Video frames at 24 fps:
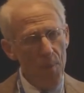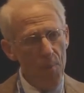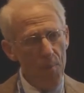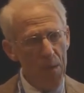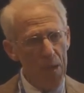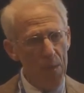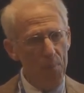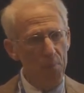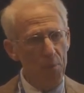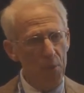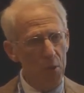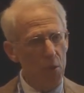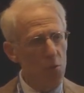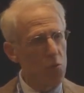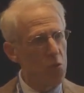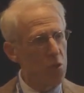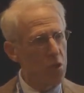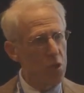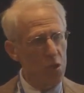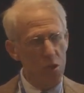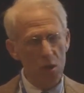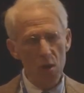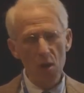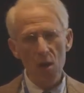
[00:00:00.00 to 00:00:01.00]
people who
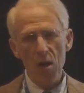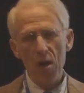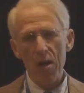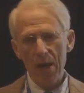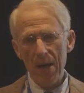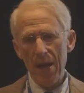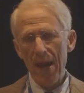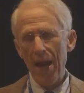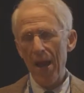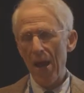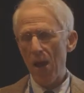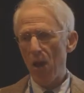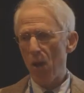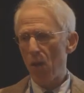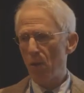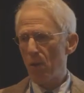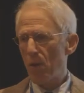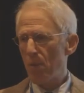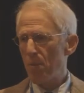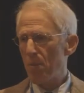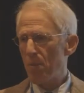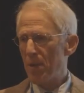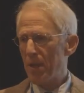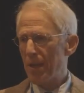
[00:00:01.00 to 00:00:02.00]
started
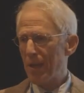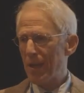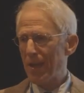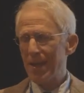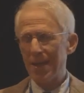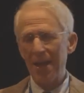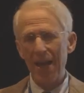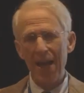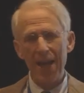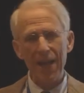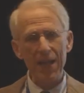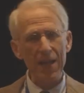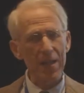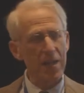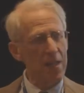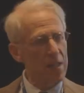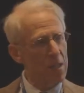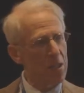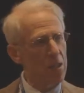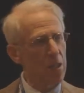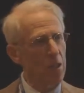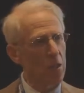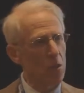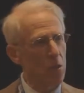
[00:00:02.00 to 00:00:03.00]
out being
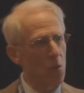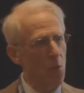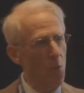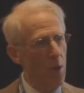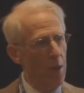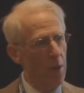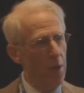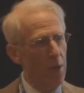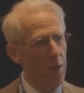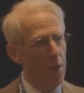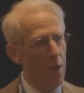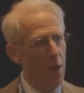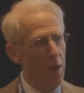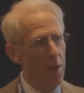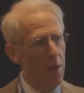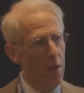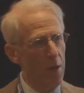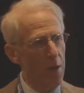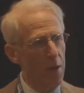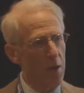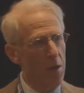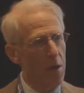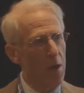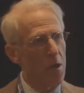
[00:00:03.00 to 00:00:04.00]
antagonistic to one
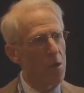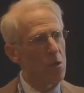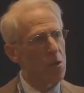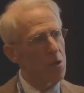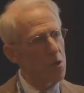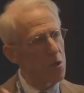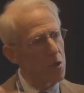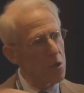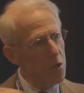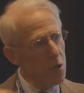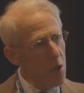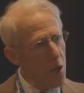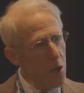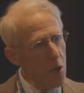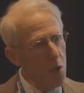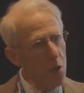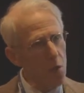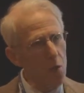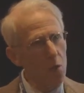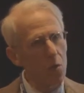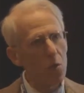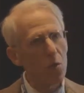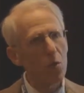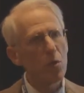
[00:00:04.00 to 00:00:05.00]
another
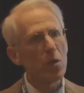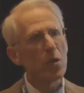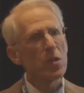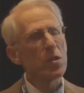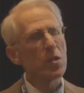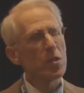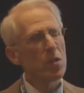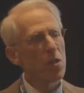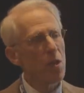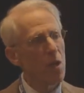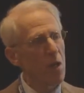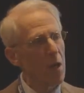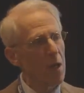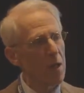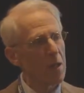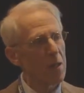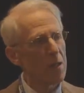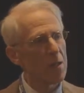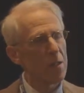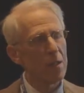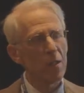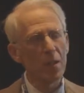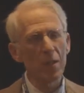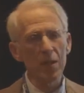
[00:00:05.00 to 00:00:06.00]
slowly
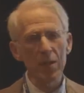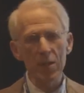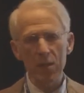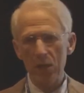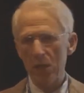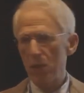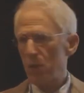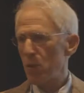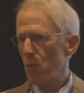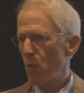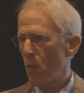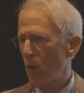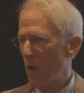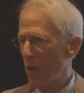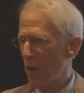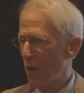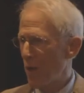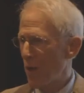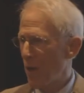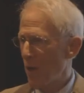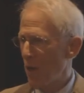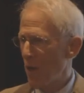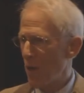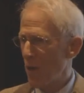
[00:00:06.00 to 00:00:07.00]
start to listen to one
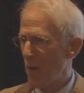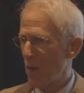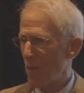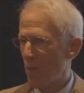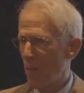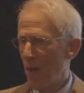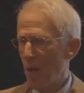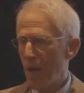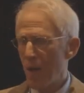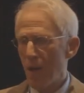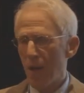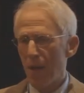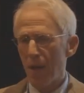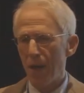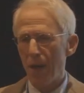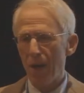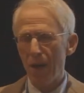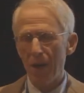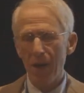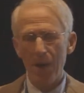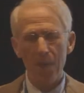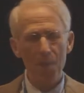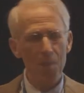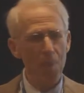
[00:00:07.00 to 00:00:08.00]
another.
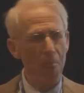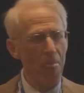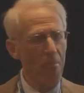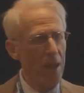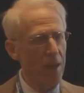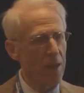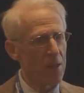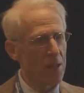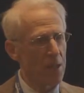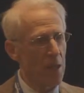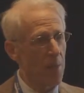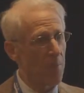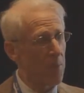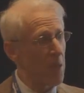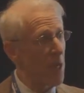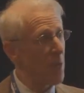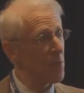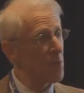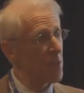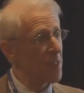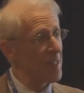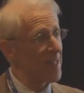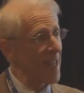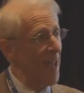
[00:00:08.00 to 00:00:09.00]

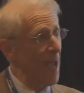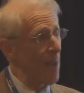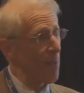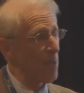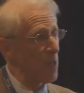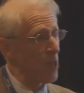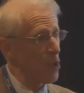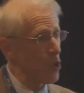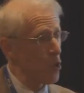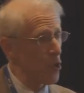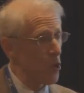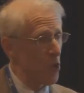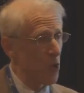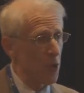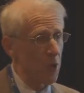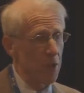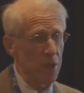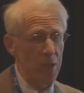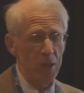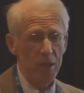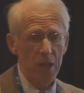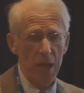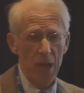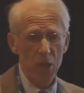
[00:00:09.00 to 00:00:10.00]
Sometimes this happened during
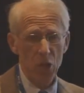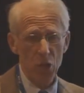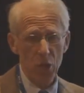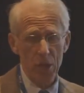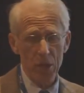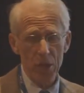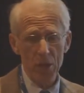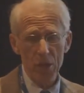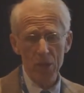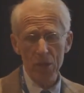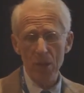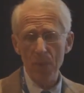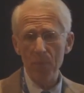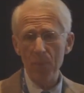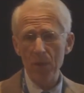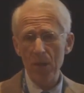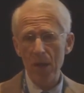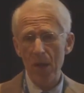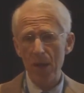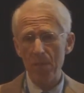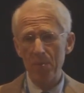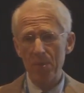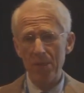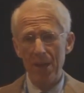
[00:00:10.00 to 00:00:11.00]
the sessions,
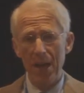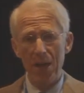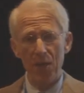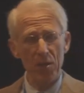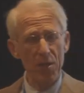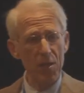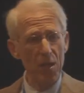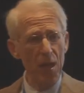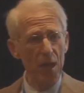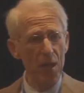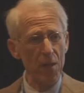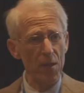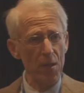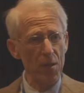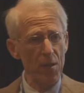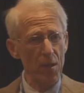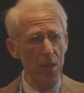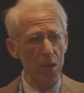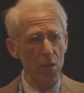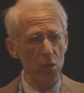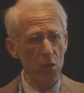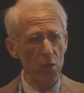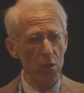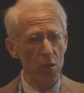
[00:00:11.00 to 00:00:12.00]
sometimes outside the
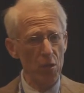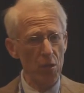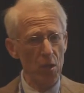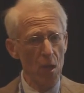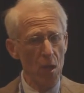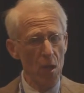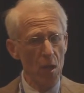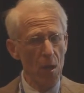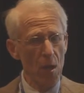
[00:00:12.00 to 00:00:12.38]
sessions.